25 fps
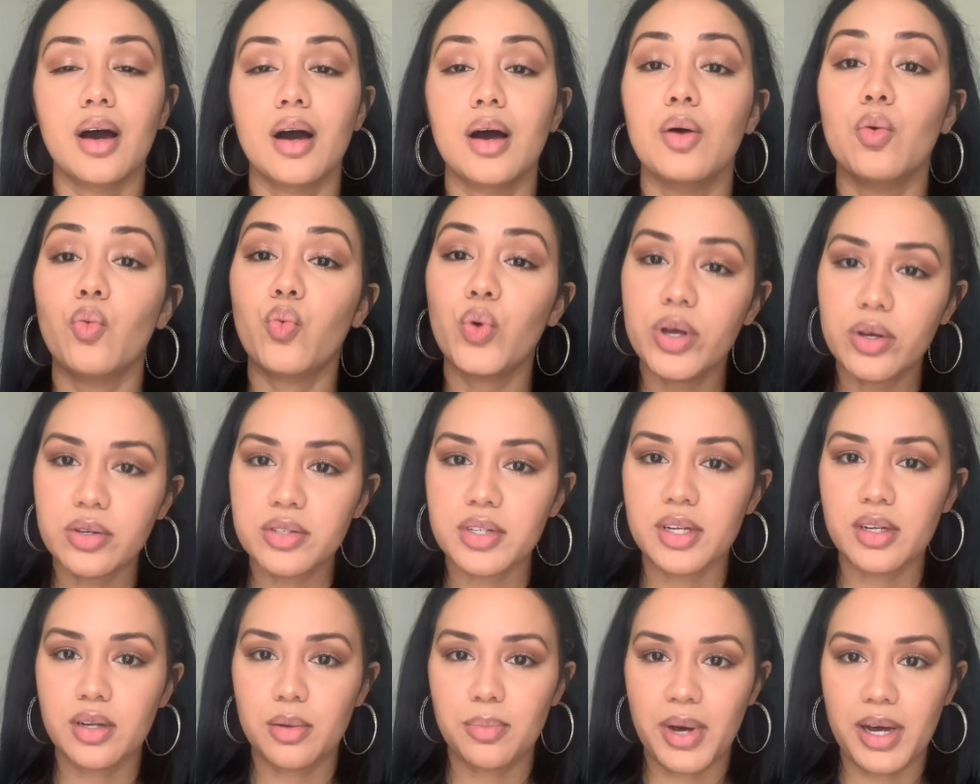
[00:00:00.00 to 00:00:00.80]
wheels on
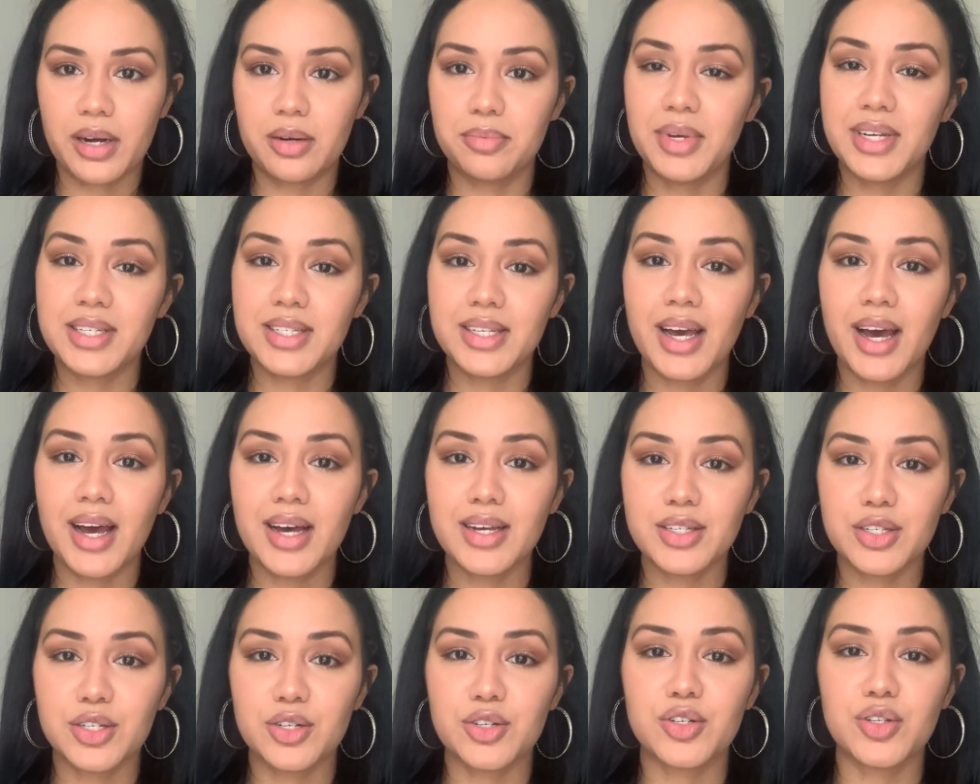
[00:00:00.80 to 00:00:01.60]
the bottom, has
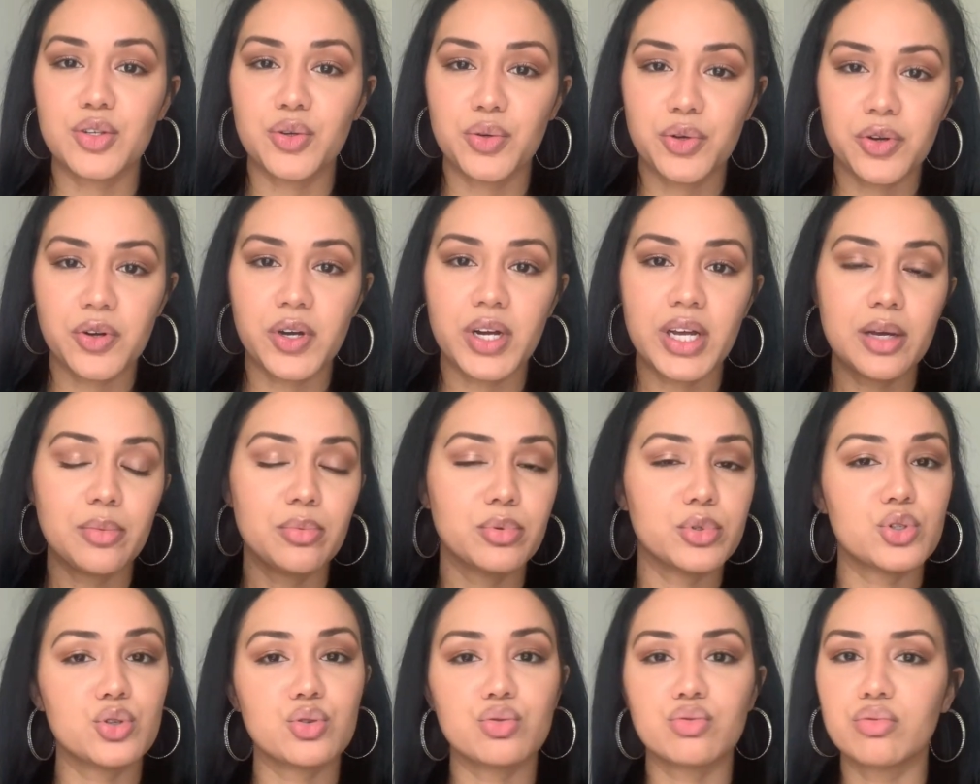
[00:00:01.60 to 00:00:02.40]
casters, so you're able
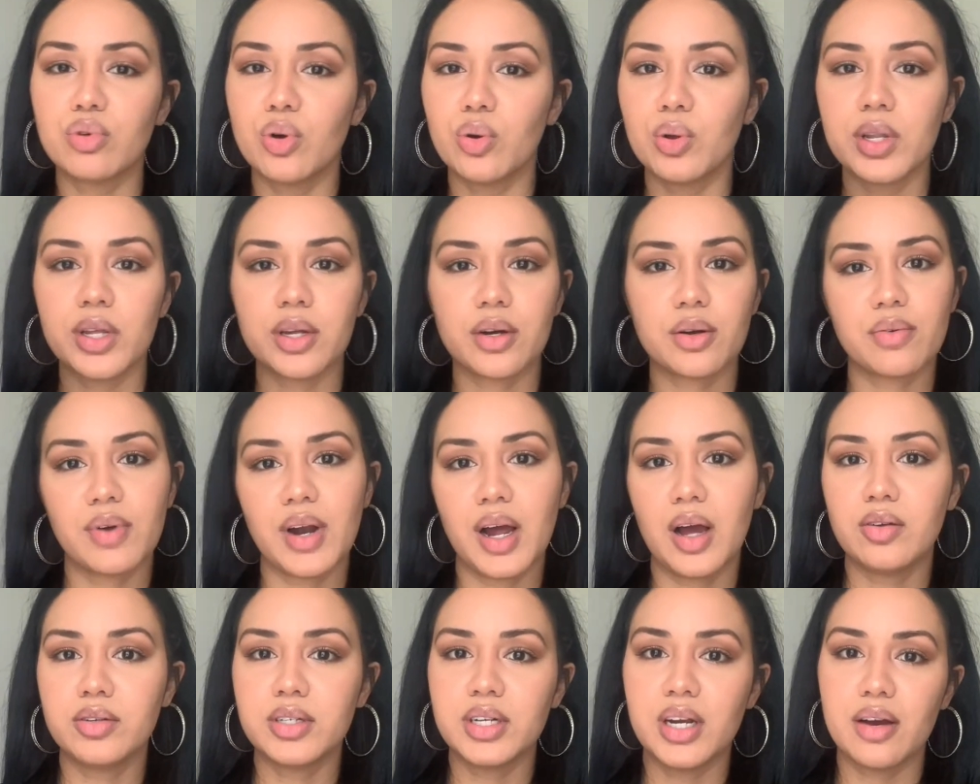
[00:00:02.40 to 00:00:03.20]
to roll it
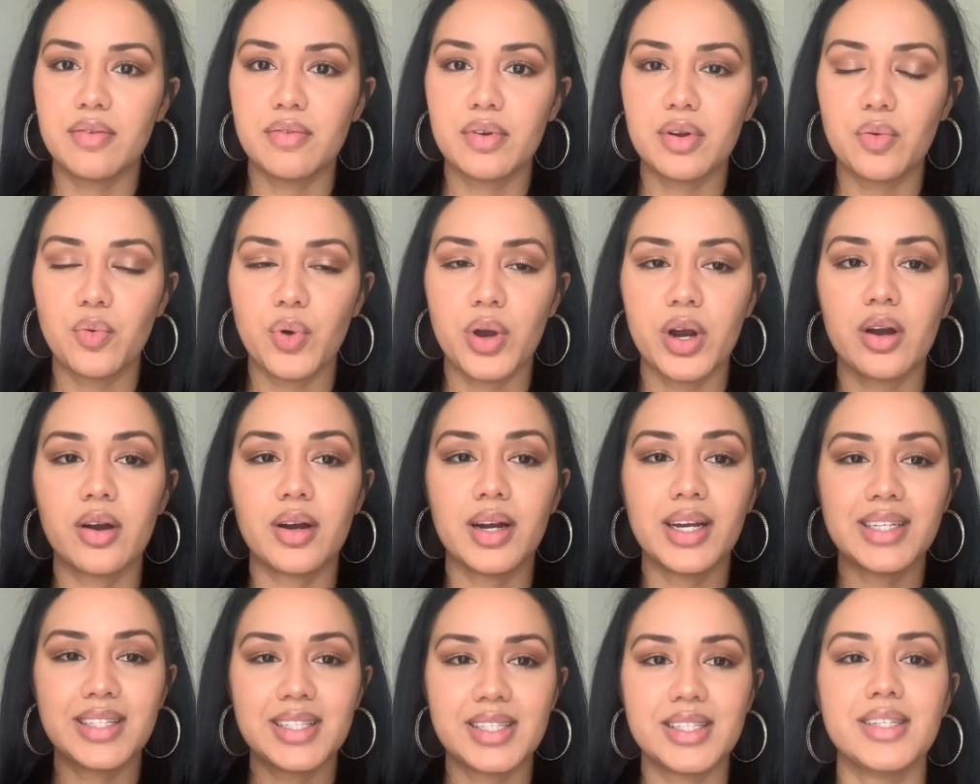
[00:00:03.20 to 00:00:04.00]
around everywhere.
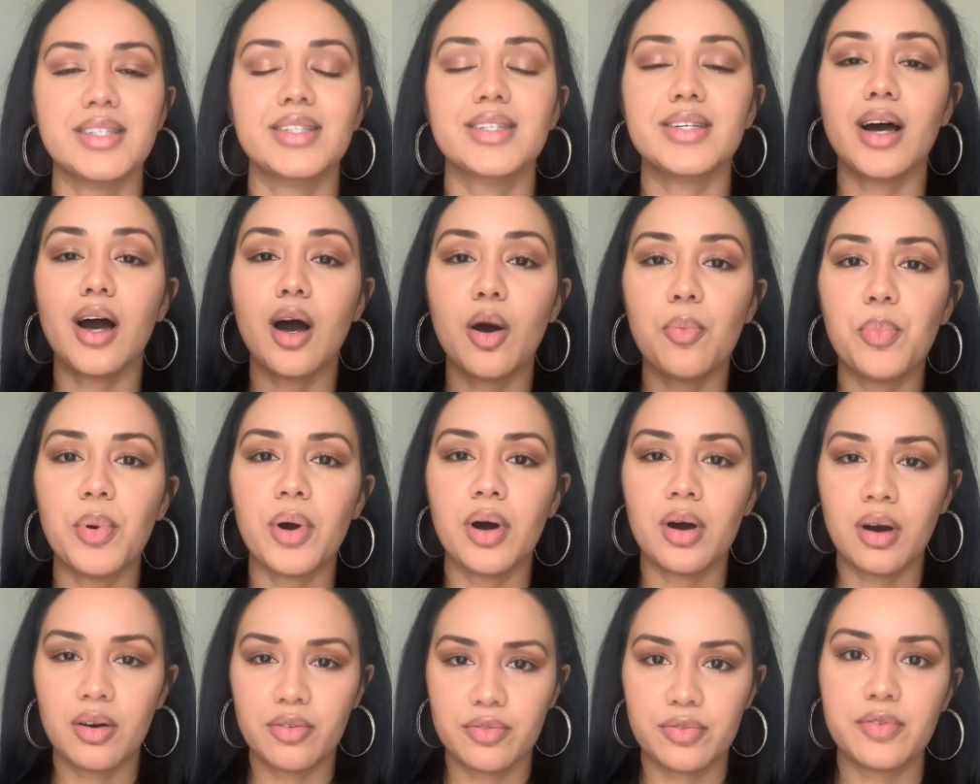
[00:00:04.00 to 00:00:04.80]
It sits up
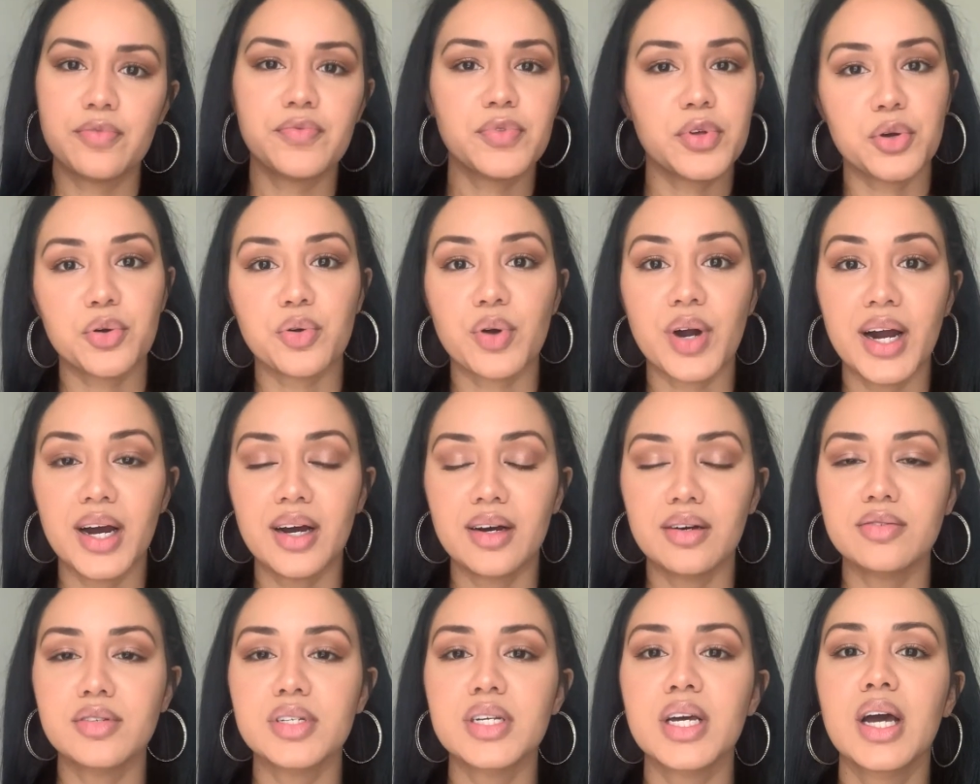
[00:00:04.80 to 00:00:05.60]
off of the
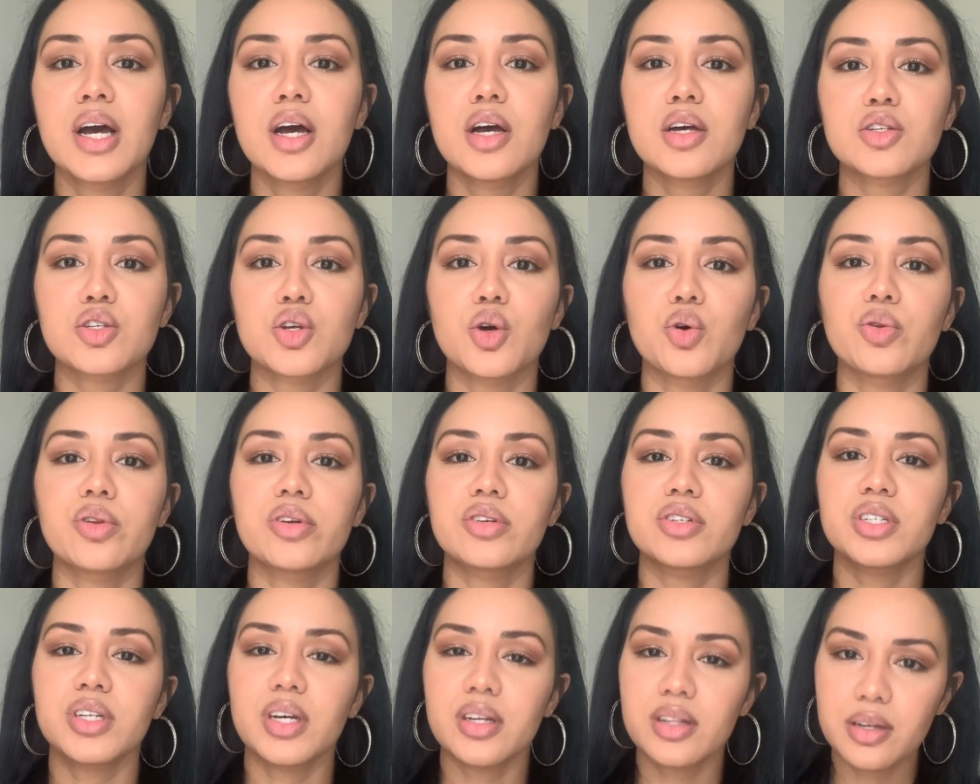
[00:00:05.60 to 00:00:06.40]
ground, so there's
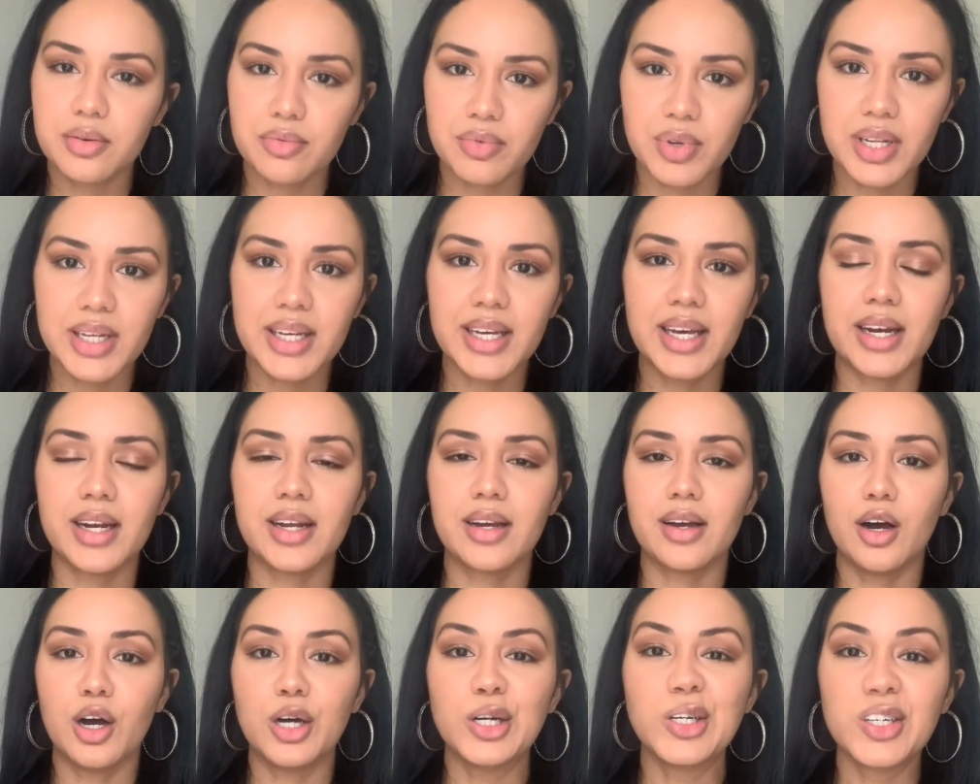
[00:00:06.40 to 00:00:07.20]
nothing really getting
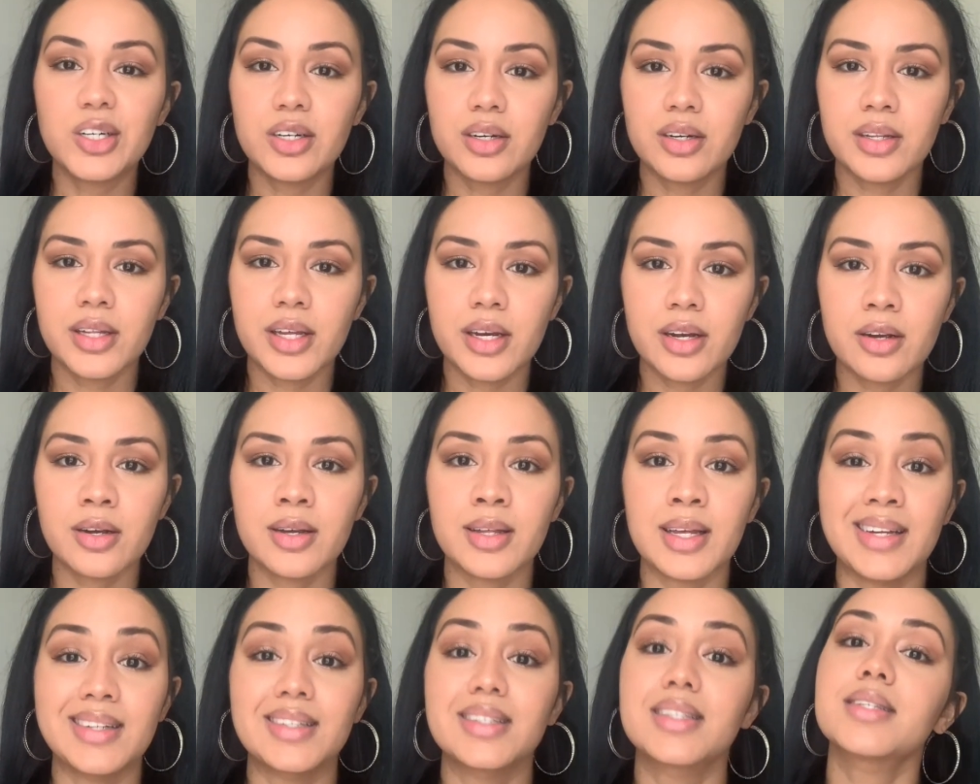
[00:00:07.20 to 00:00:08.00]
under there
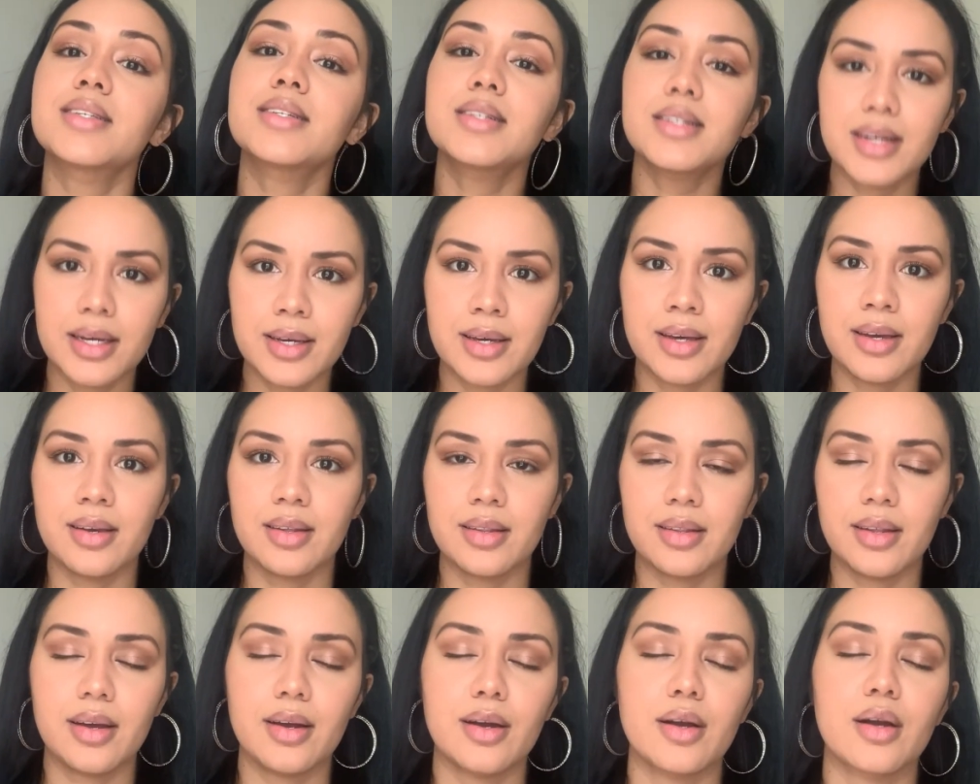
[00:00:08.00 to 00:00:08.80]
and sticking
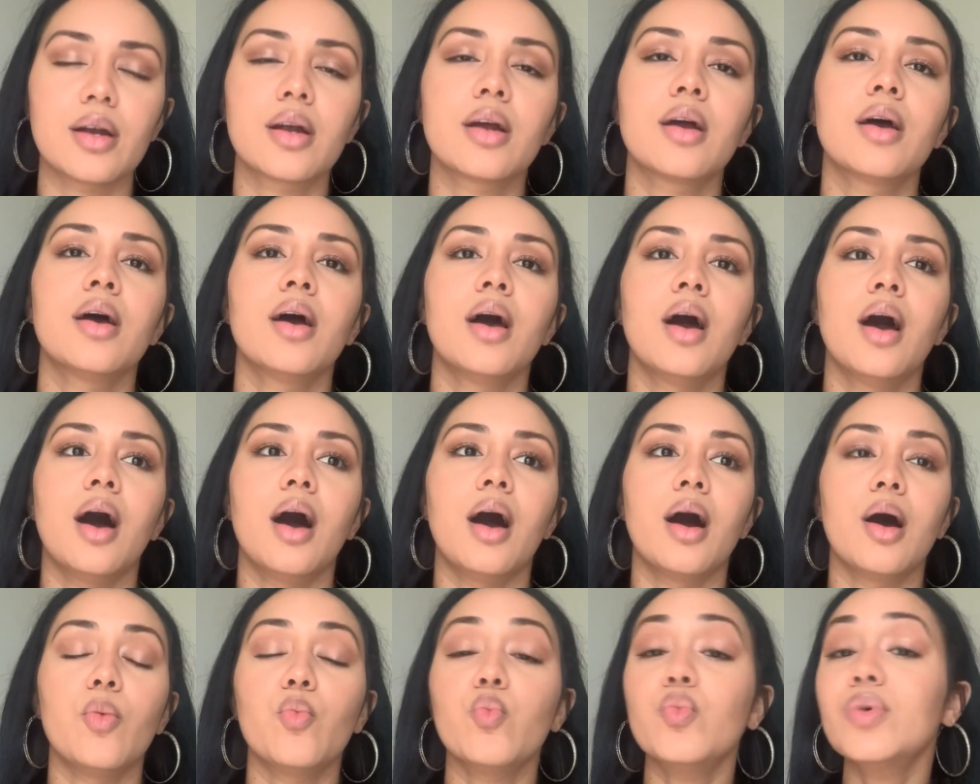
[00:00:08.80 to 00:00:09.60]
there,
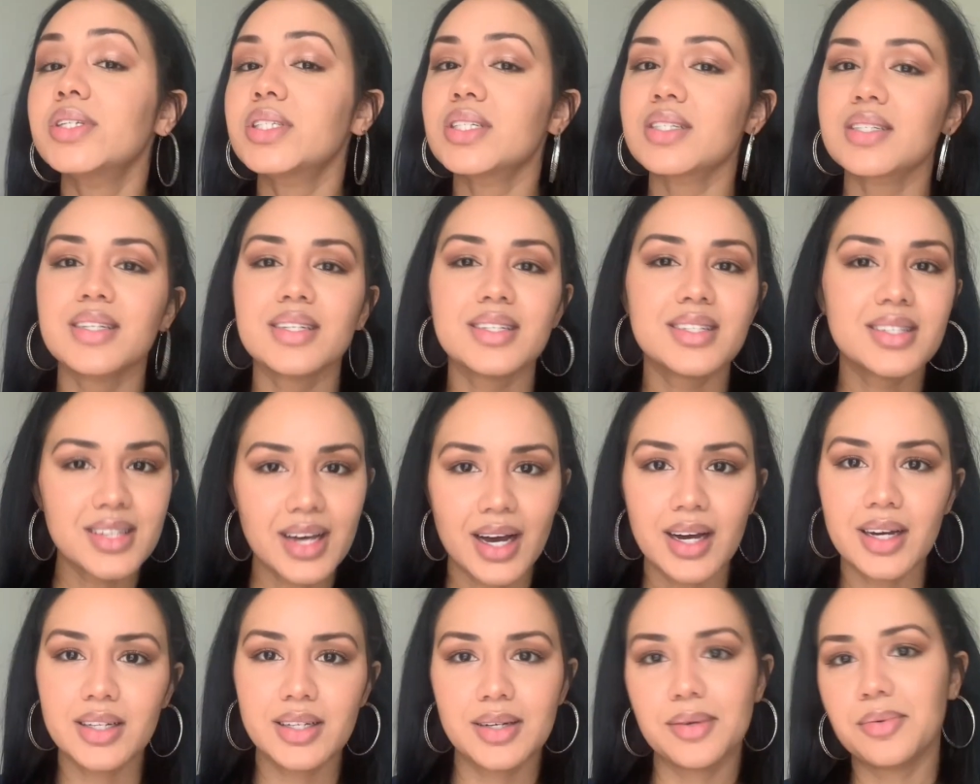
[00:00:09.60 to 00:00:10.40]
which is
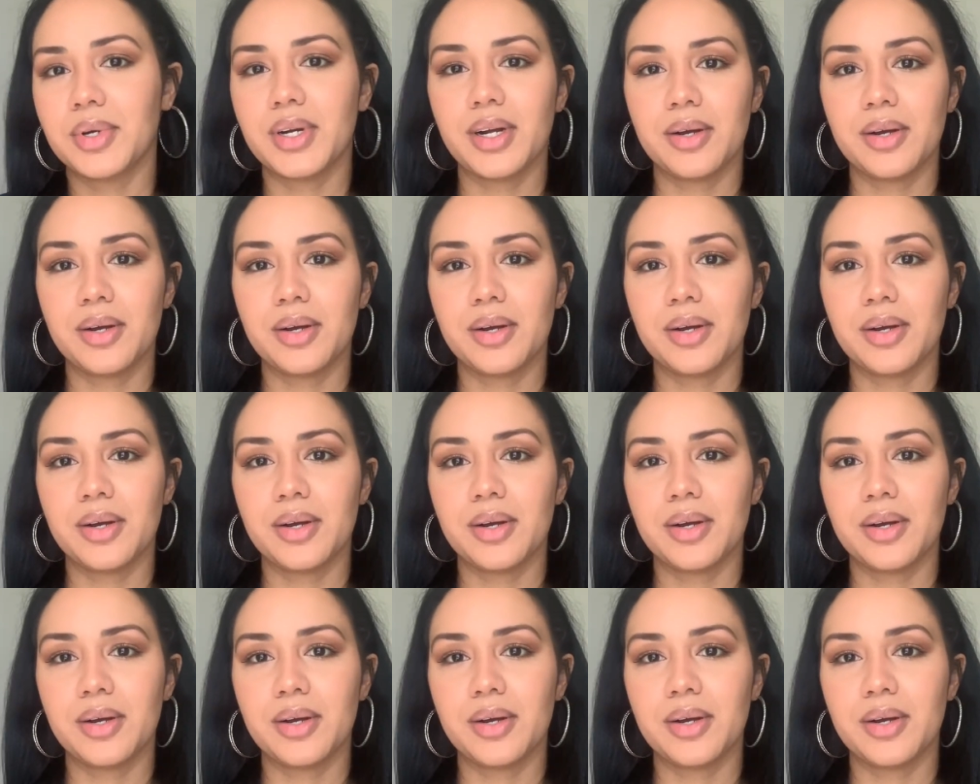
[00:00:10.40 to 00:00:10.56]
exactly what I